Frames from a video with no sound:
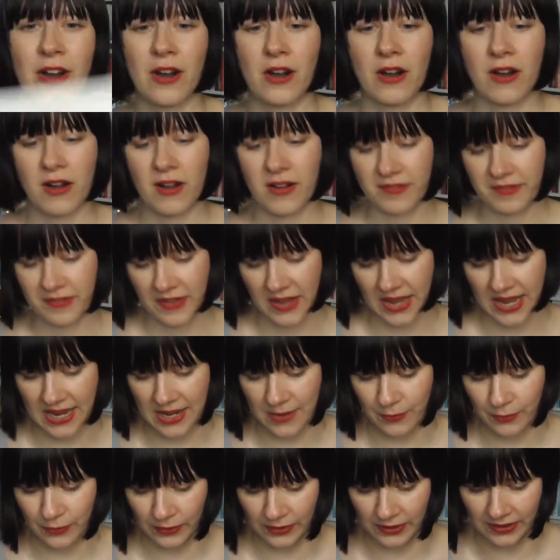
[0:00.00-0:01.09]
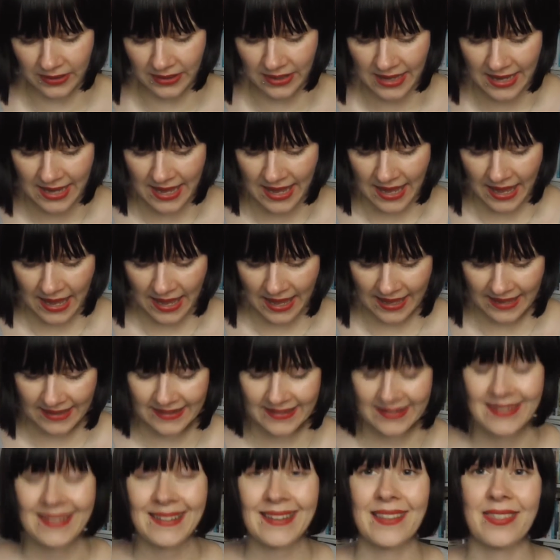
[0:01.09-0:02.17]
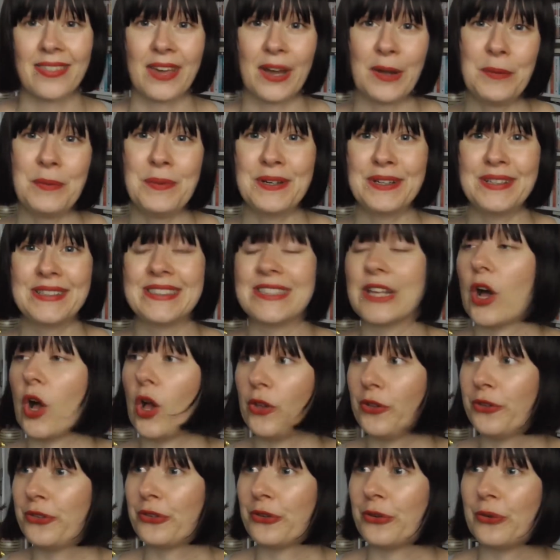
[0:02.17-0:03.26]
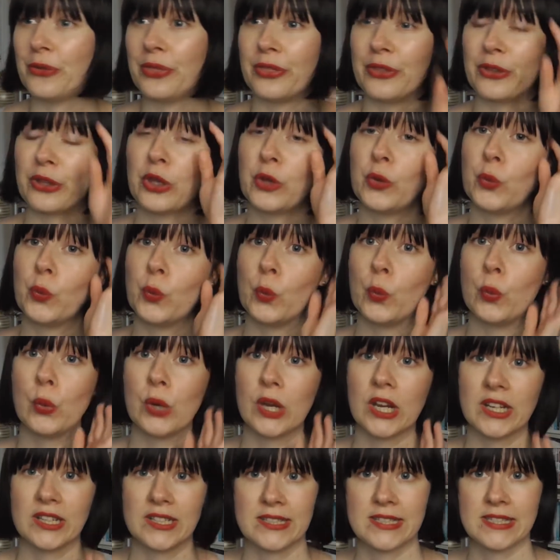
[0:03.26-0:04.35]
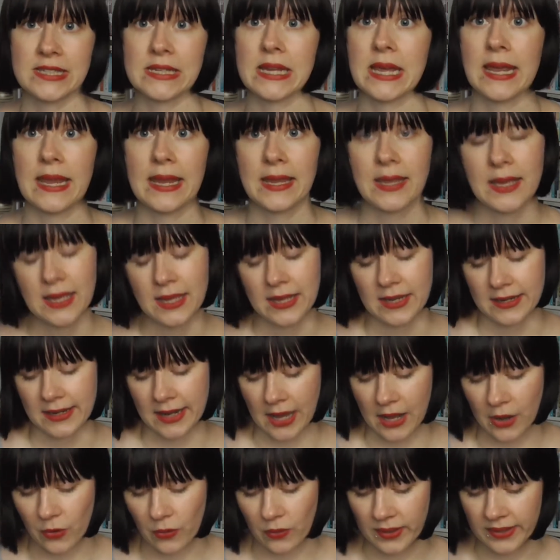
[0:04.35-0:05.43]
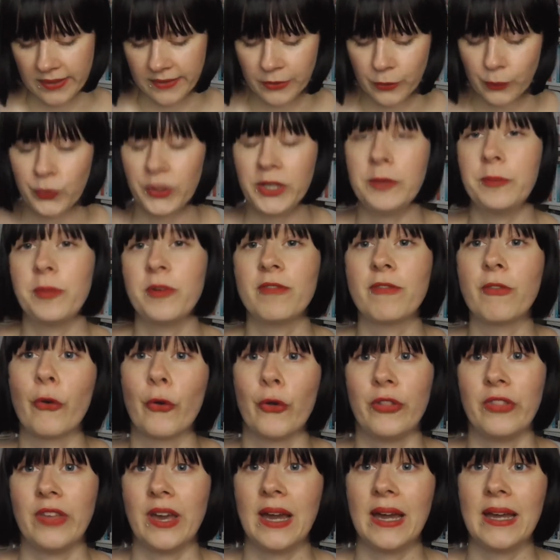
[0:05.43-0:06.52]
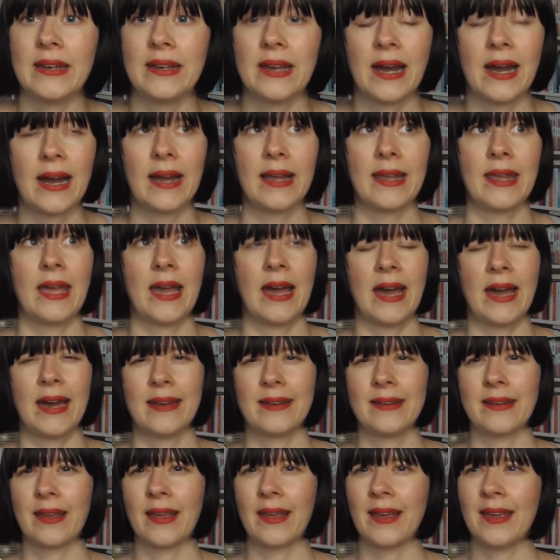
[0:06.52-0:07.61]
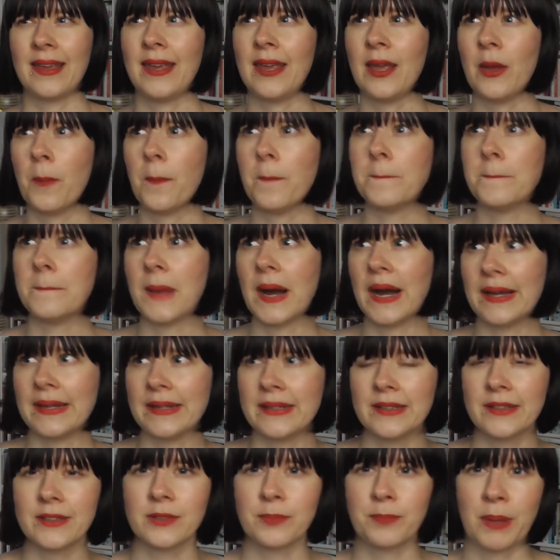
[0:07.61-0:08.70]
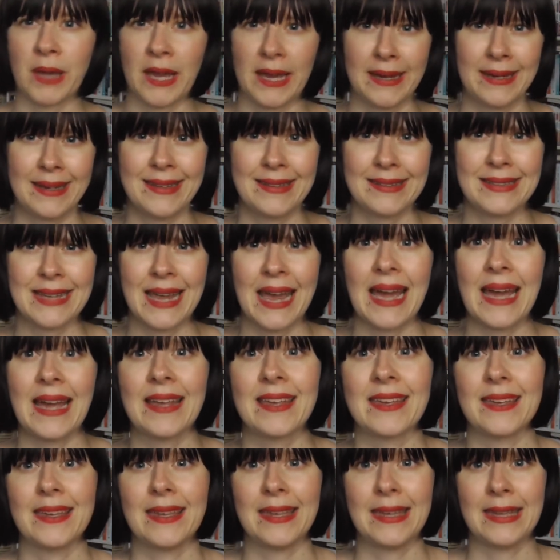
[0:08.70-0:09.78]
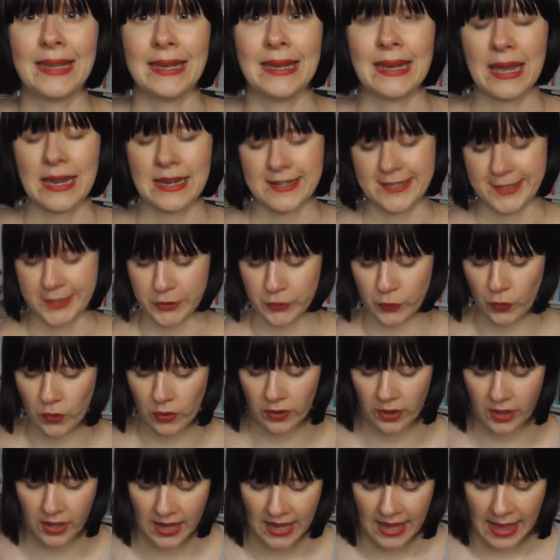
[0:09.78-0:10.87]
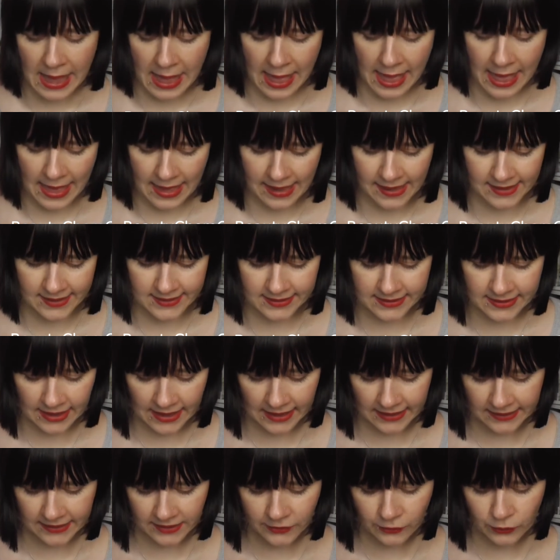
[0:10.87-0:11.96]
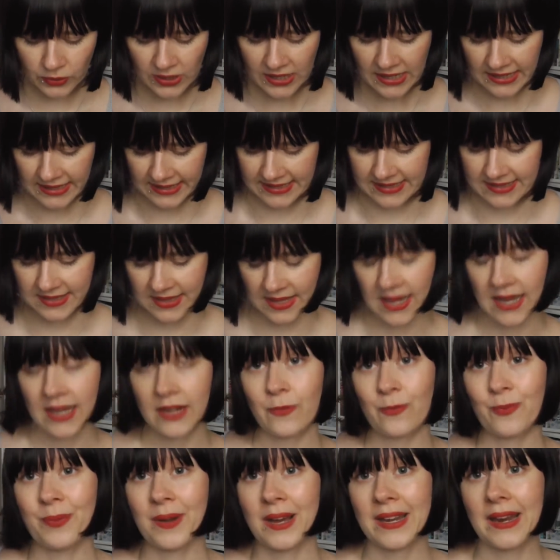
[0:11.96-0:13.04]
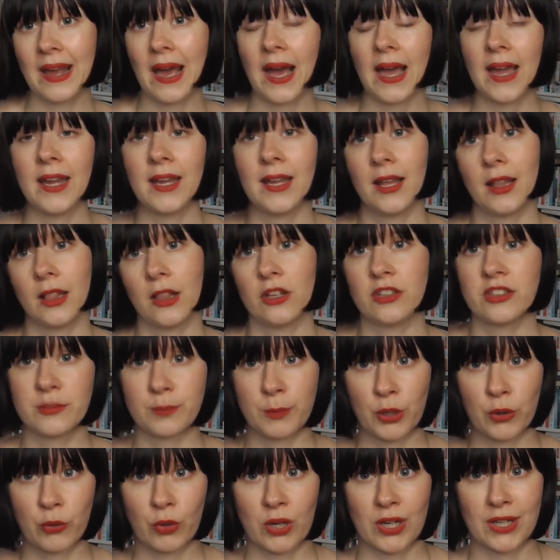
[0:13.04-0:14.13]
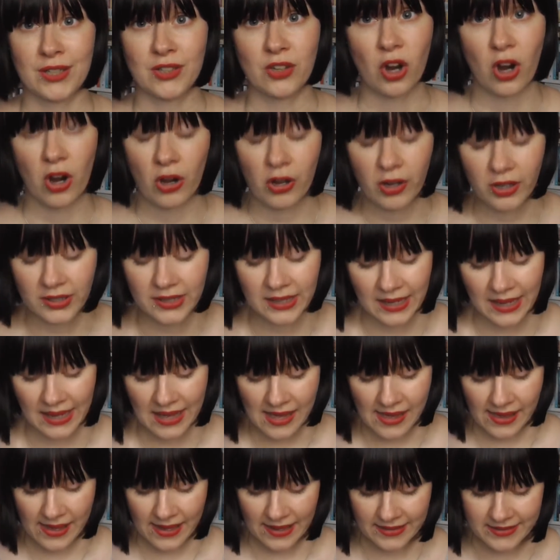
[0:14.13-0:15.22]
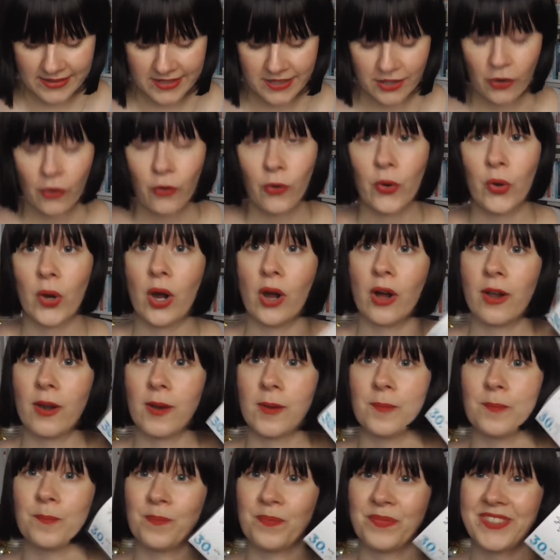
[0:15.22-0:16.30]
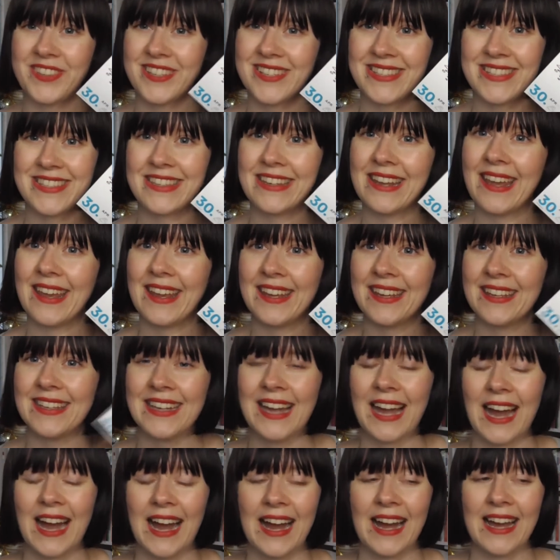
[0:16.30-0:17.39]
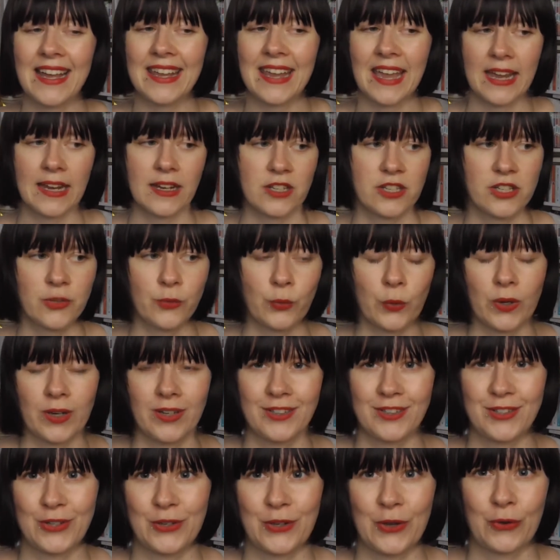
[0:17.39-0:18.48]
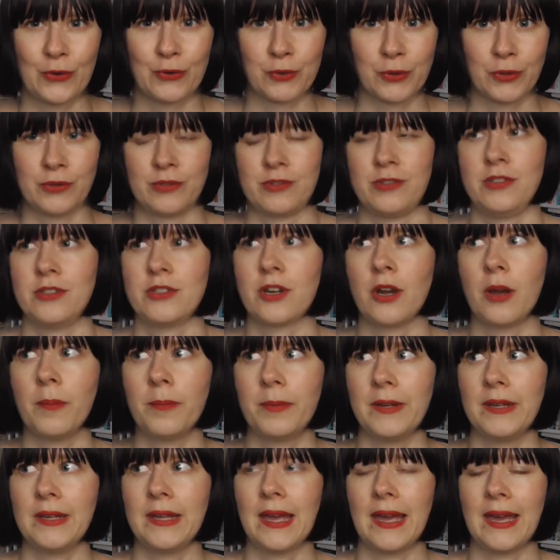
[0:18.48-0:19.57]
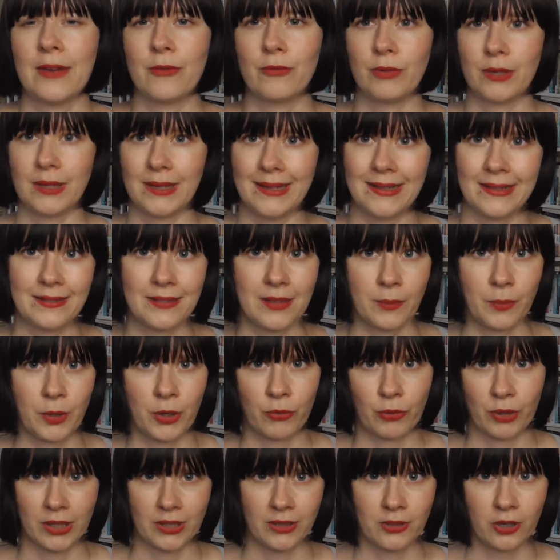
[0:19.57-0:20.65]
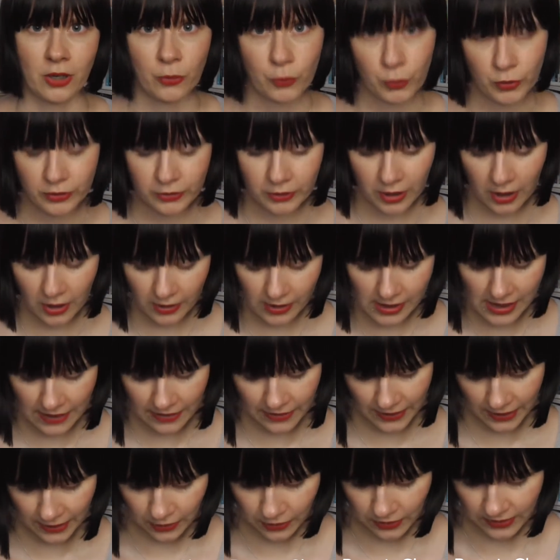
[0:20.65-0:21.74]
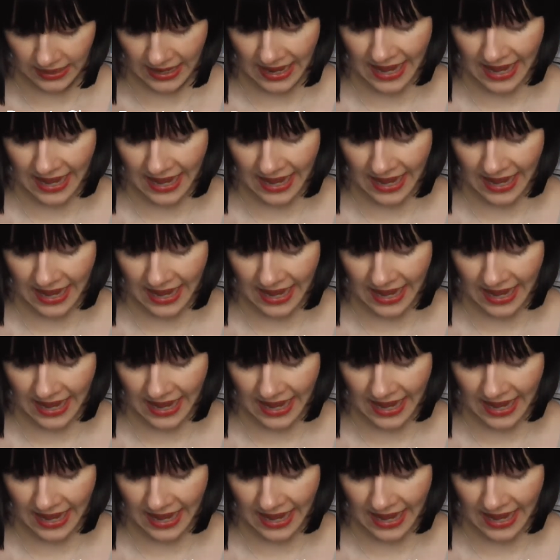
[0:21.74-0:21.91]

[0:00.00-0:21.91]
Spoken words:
of April, and that was also the weirdest day. Now, in the week before that, I had a mild panic attack in a store, and I didn't realize that, but I lost my credit card. And so on this day, I actually wanted to go grocery shopping and realized that my credit card was gone, and that it